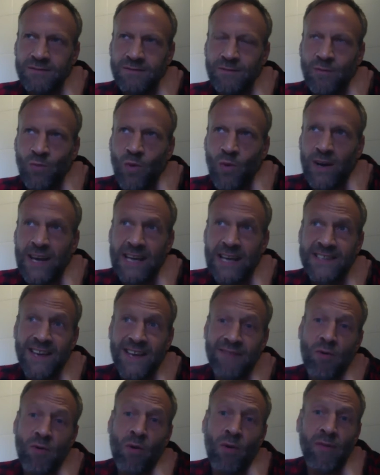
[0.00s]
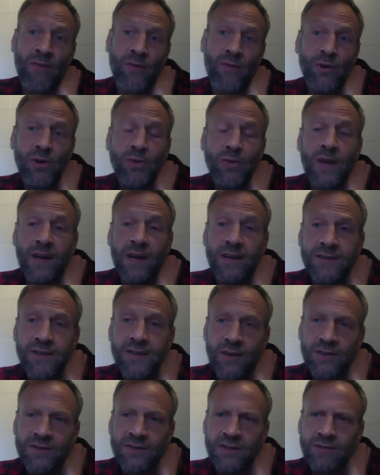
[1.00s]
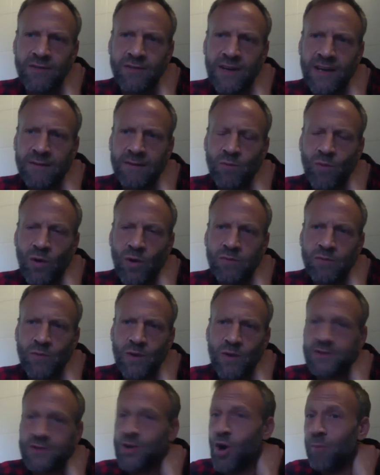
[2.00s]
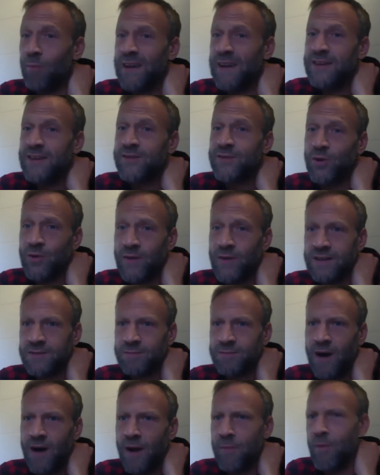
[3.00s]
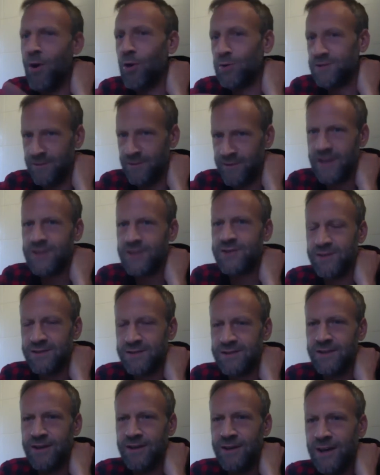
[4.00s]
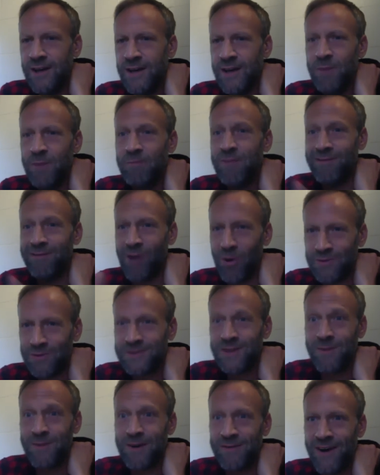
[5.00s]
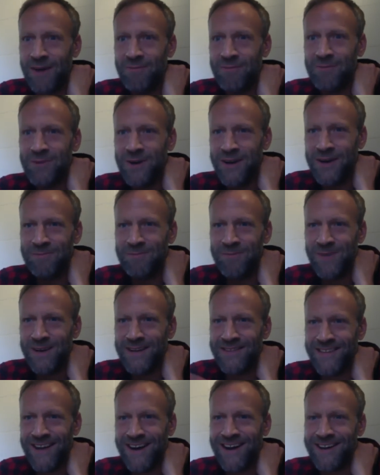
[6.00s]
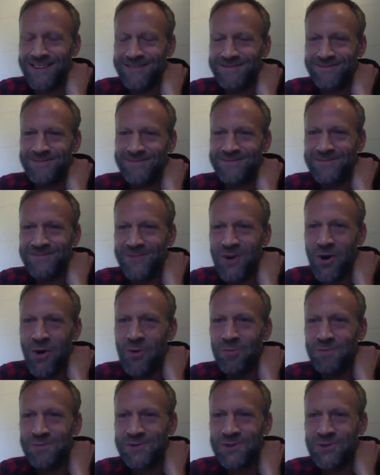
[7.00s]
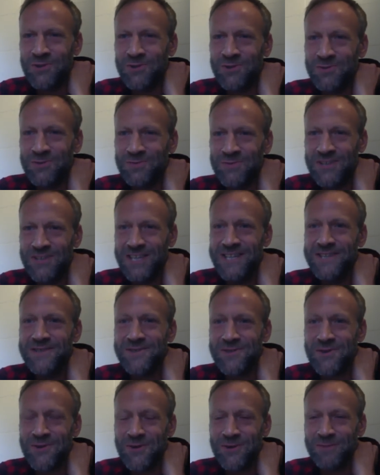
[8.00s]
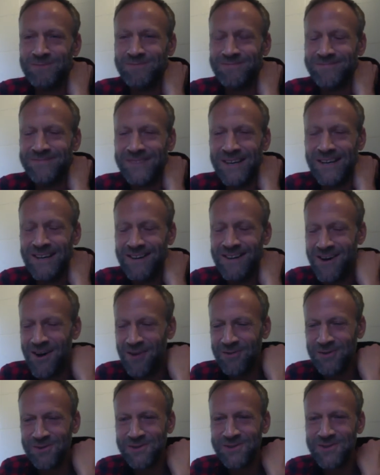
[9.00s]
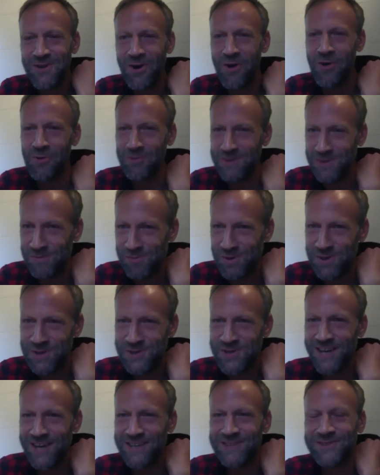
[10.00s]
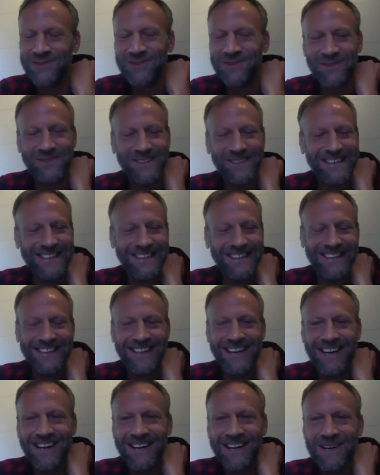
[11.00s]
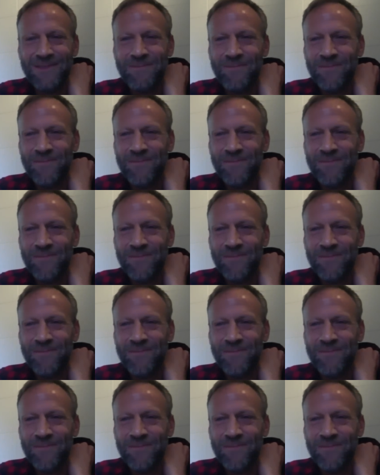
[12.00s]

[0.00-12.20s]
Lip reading: what gets everyone through this. Certainly what's got me through this, my motivation to belong to my family and be that homeschool teacher. And although it's not always appreciated, but